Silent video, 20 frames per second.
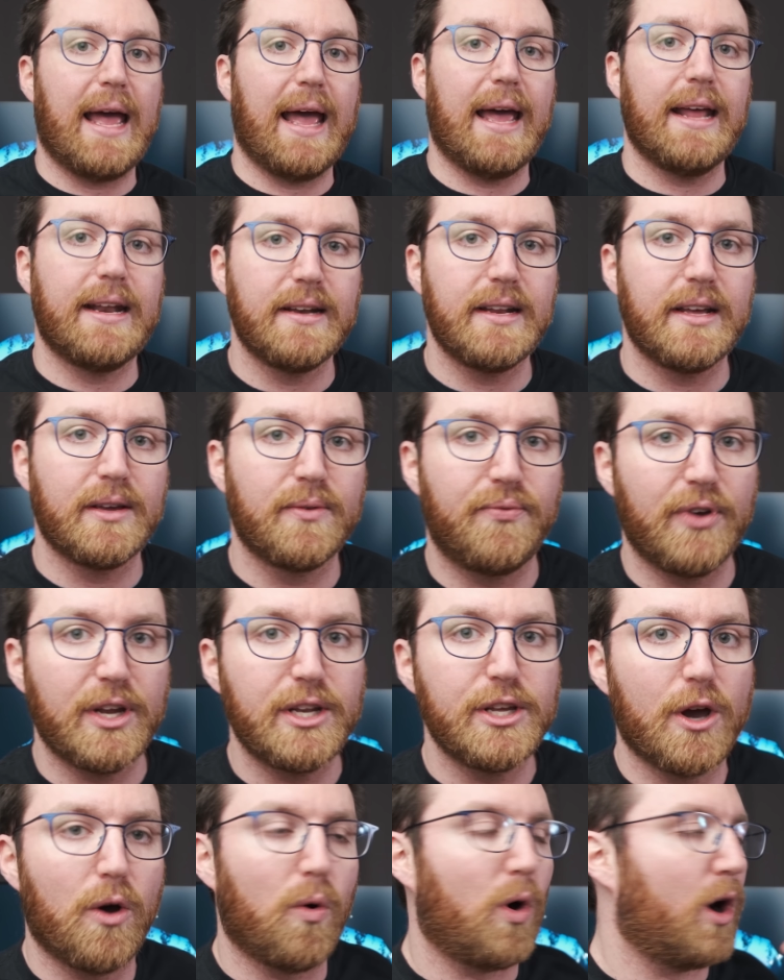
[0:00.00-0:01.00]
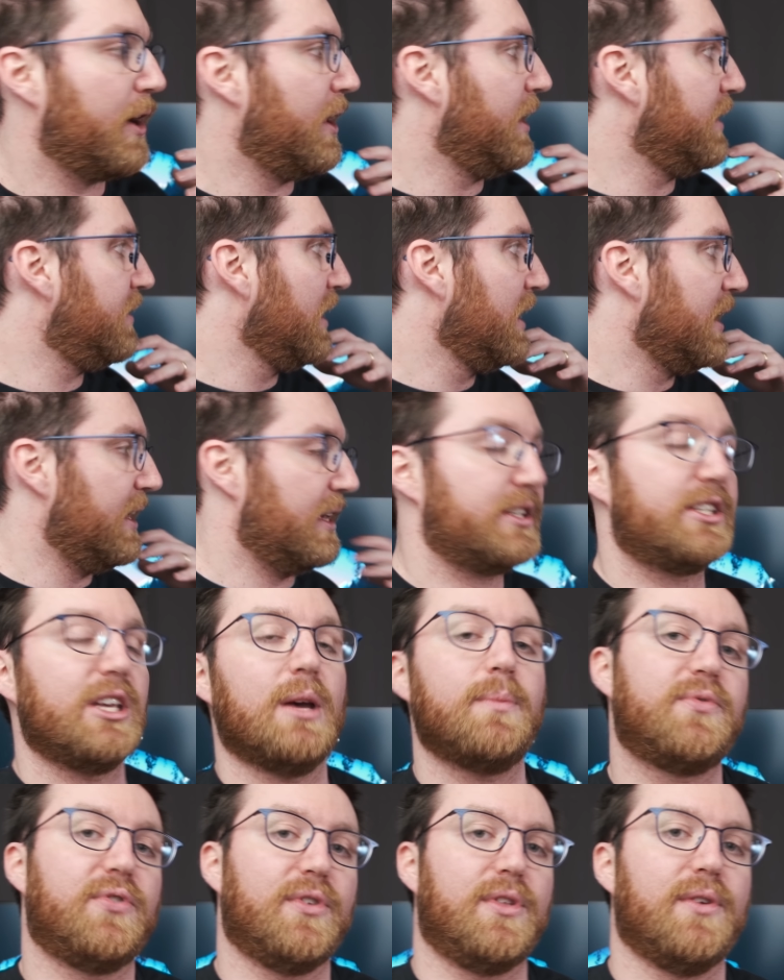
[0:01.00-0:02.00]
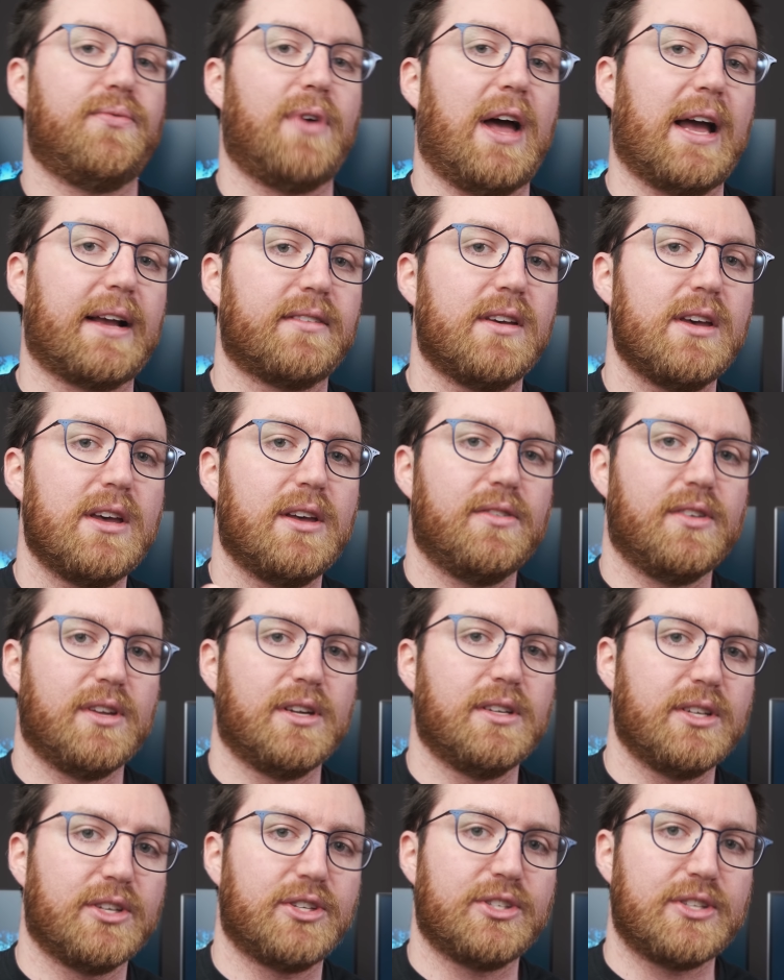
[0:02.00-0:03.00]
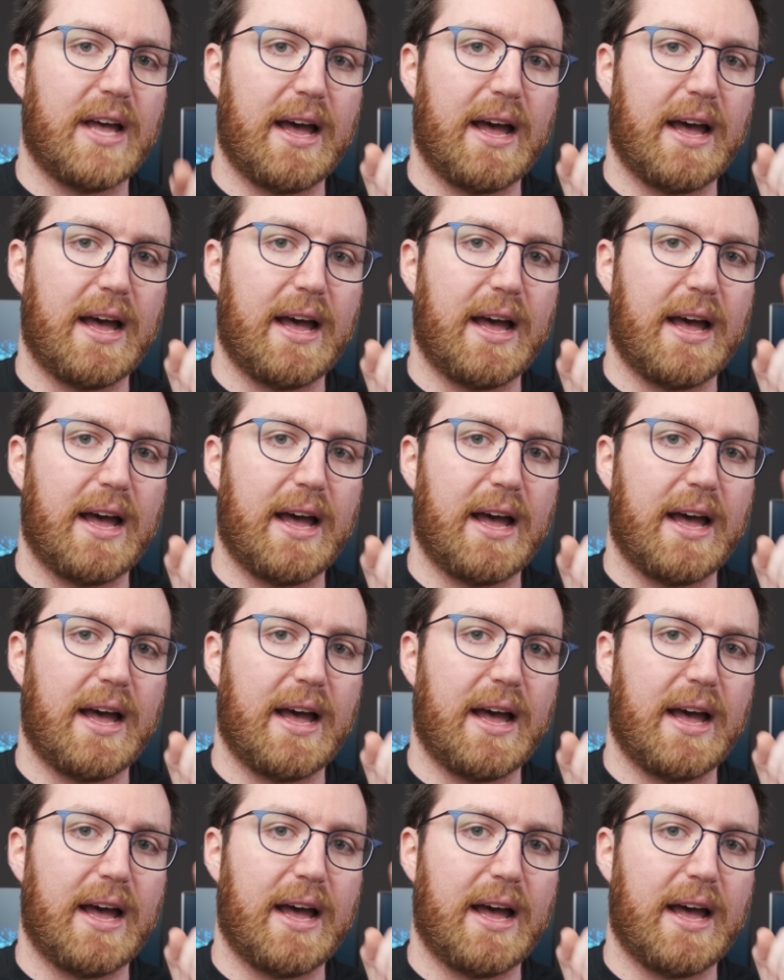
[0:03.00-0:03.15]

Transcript: editing video on it, except for the fact that it doesn't